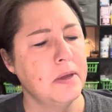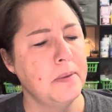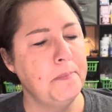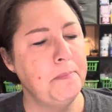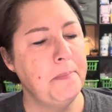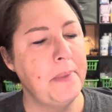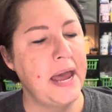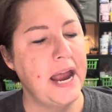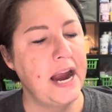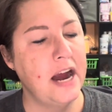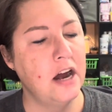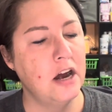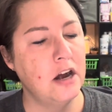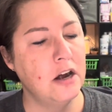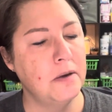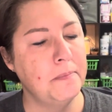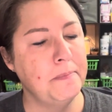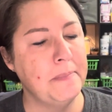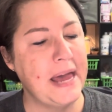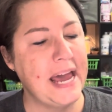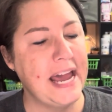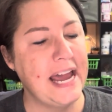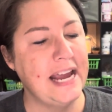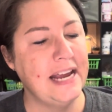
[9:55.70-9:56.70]

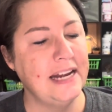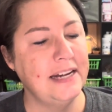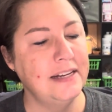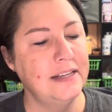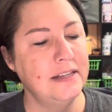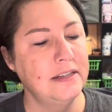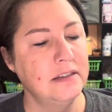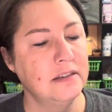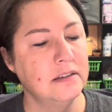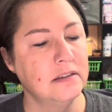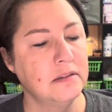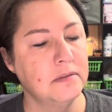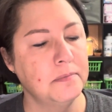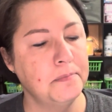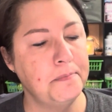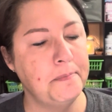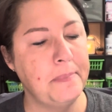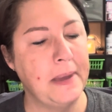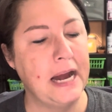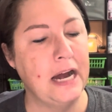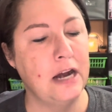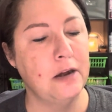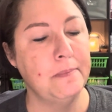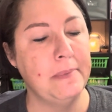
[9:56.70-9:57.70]
Pearmain,
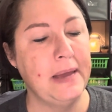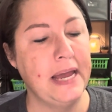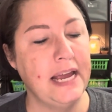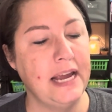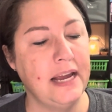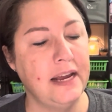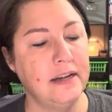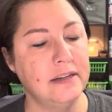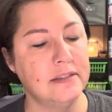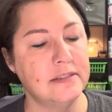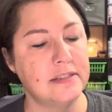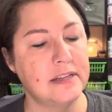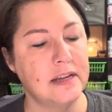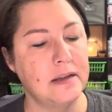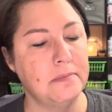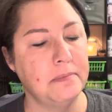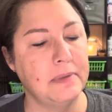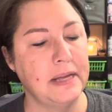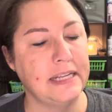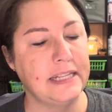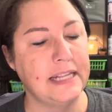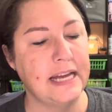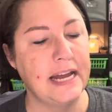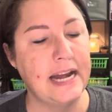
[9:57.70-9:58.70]
something
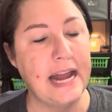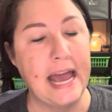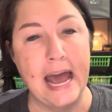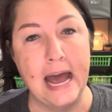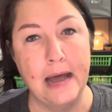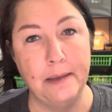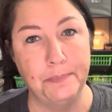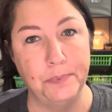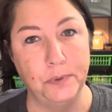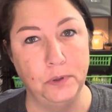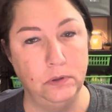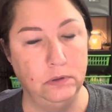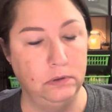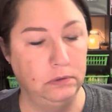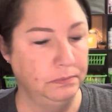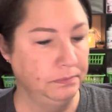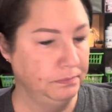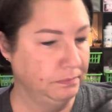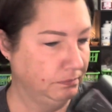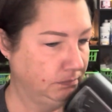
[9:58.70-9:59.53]
like that, apple.